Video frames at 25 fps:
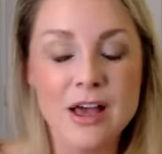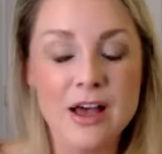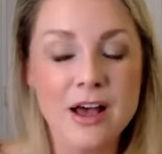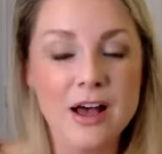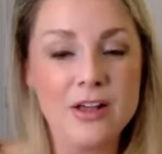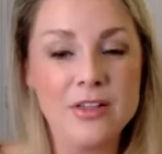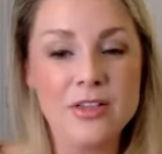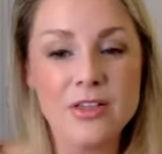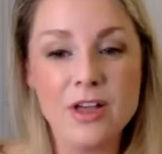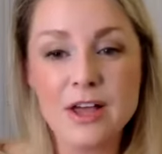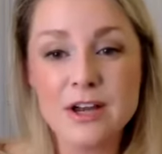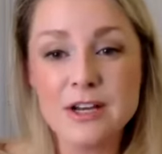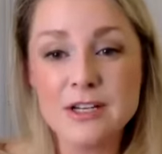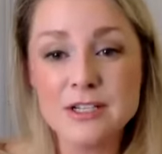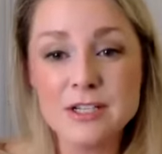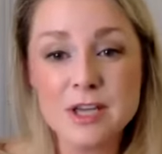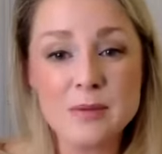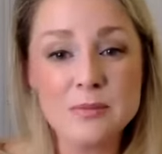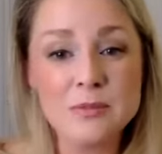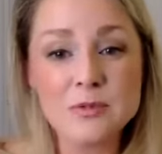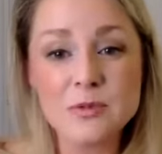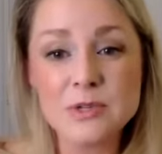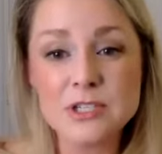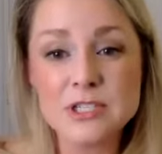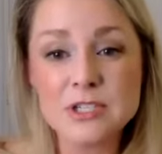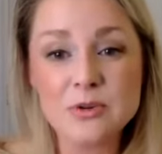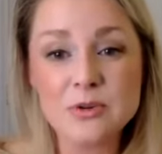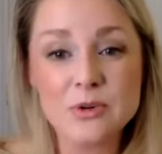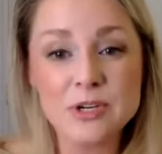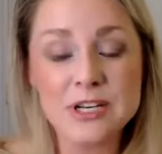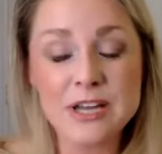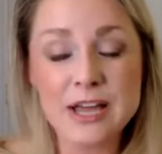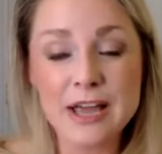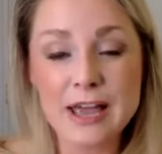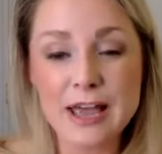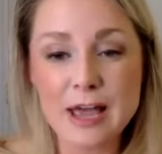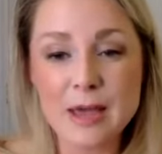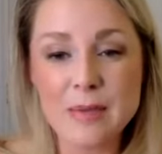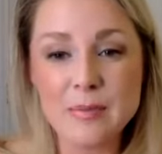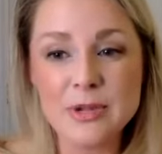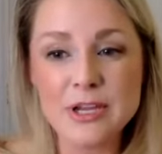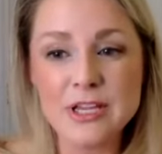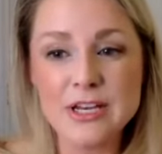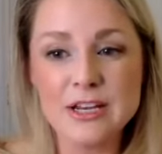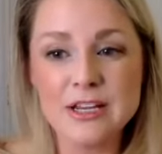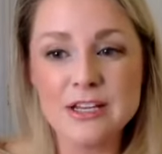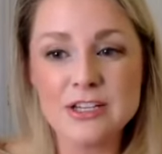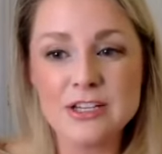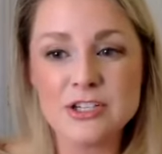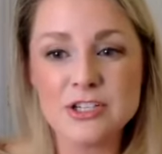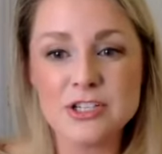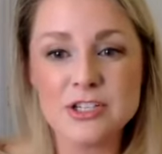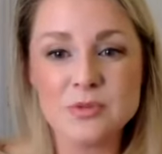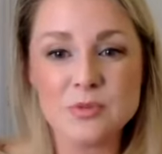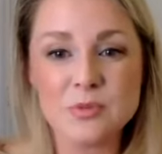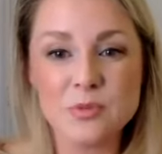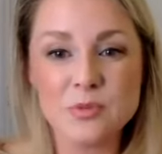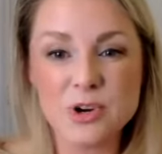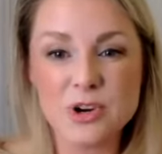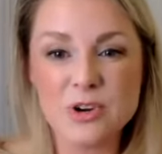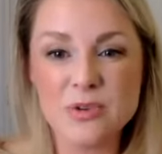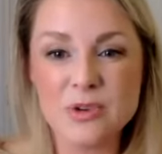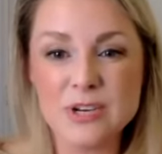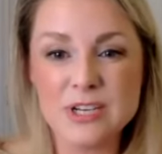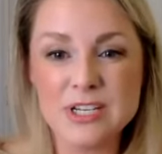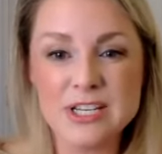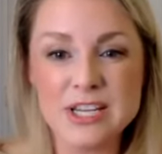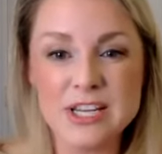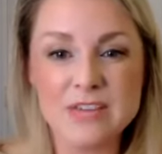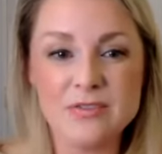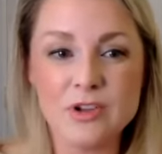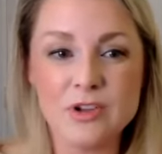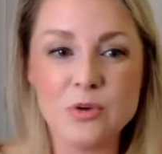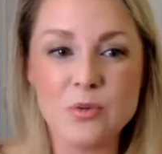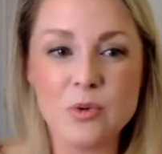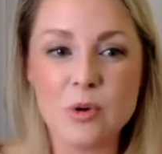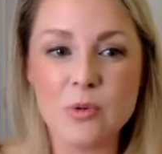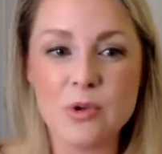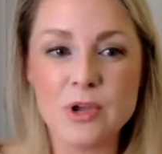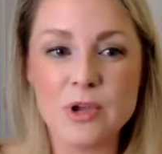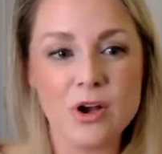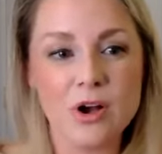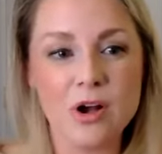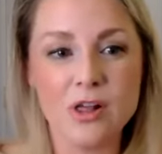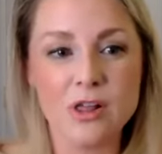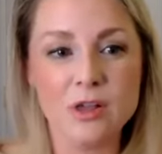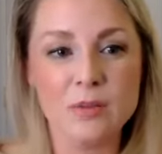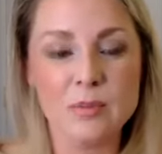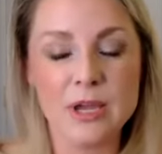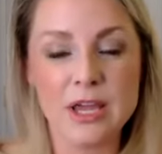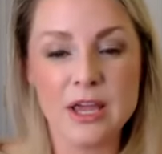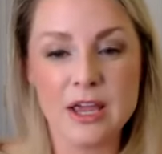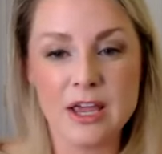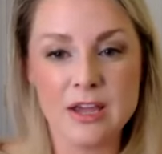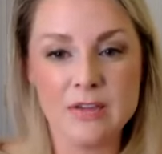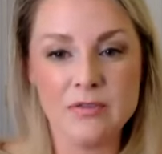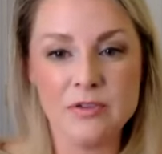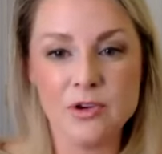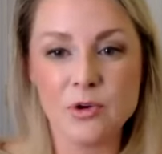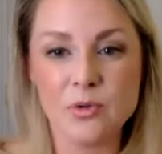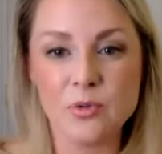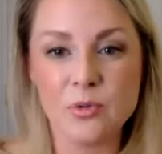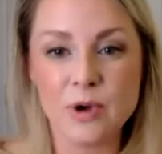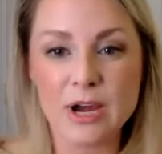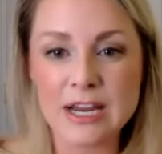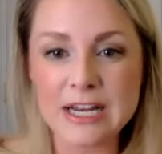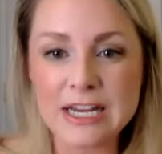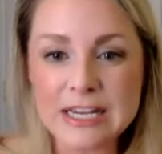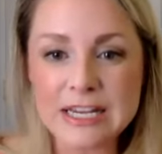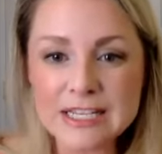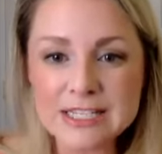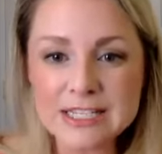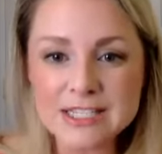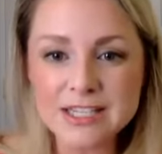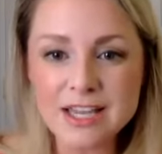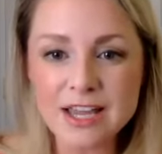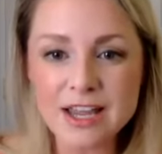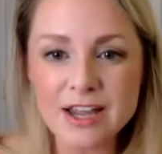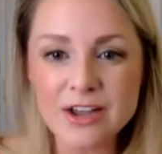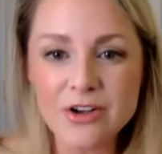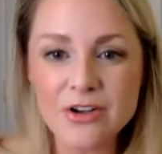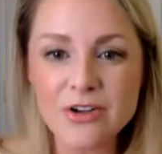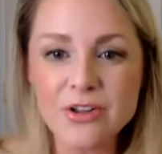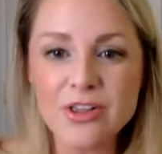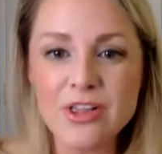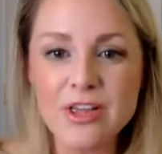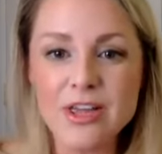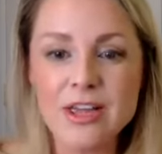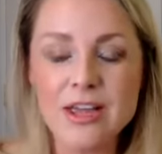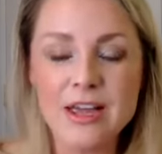A lot of times what's going to happen is just we're going to give you what we call a behavior rating scale,